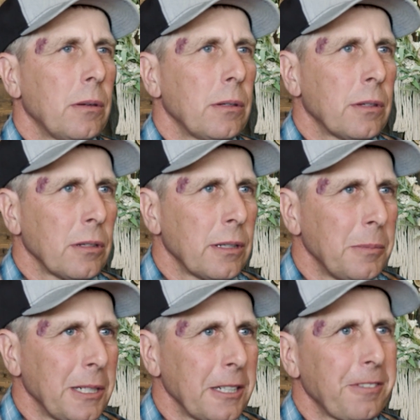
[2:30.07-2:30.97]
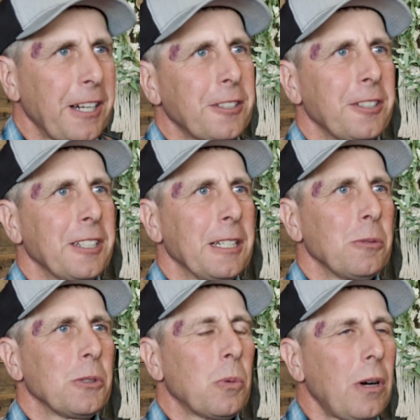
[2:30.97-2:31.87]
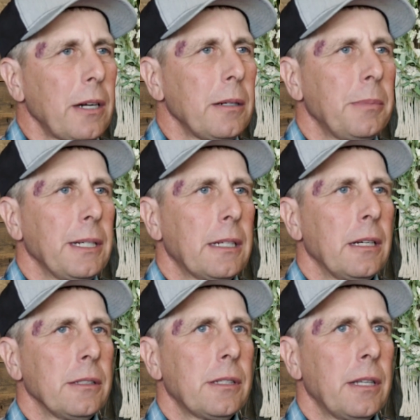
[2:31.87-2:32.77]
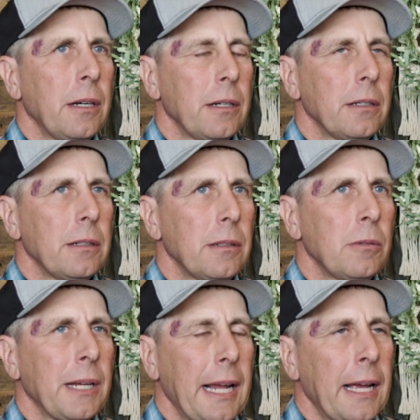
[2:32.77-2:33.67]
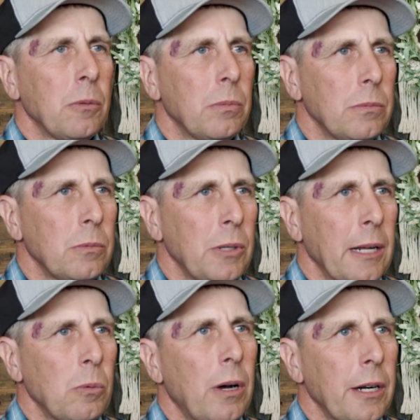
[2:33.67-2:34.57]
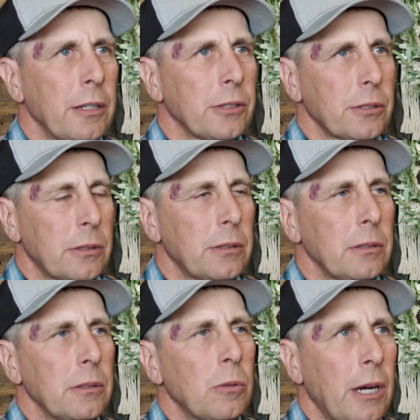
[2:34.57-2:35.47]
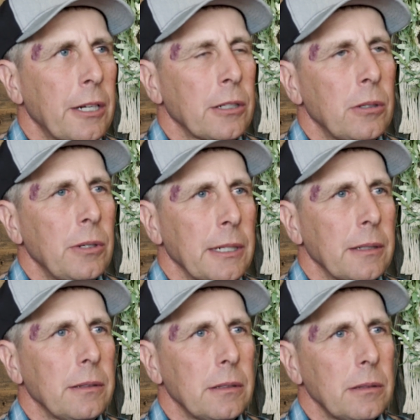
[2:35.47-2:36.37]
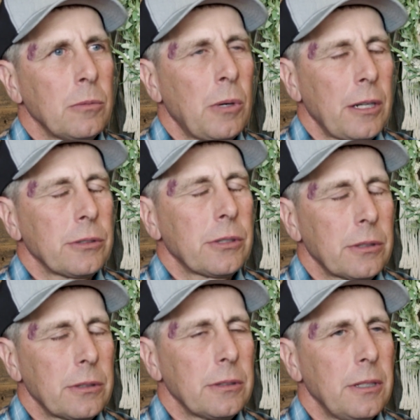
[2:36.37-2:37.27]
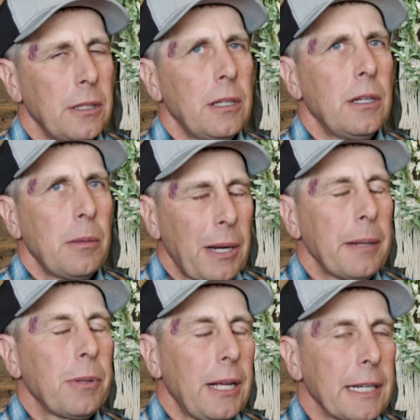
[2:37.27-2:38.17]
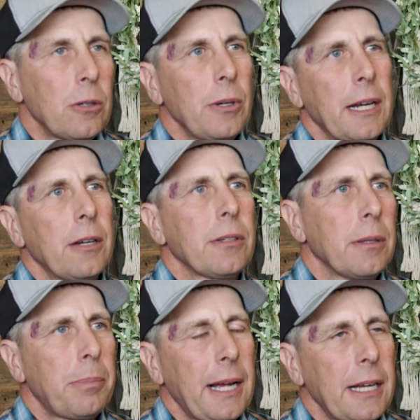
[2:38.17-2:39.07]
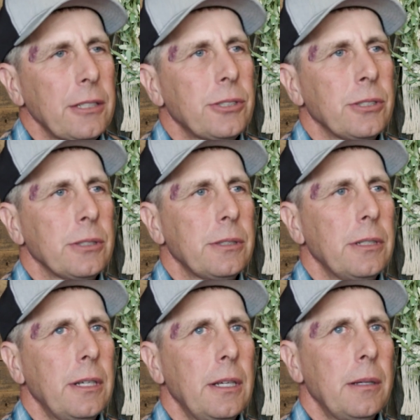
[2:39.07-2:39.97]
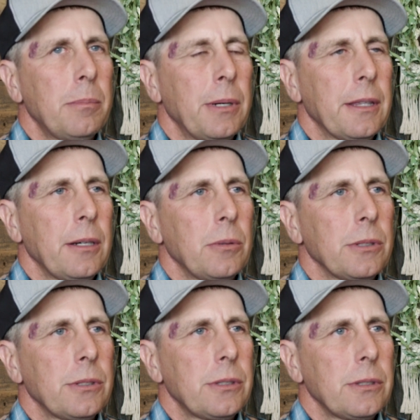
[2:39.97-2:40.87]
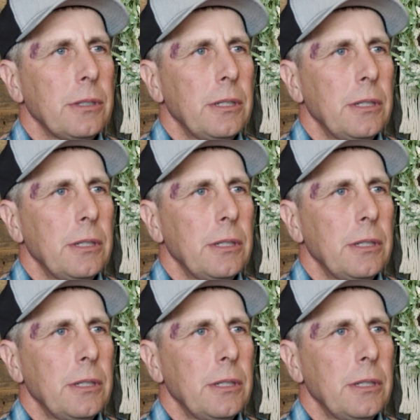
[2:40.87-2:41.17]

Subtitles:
limiting factor again was water, because we had water going, wells, pipeline going out to the pastures, but there was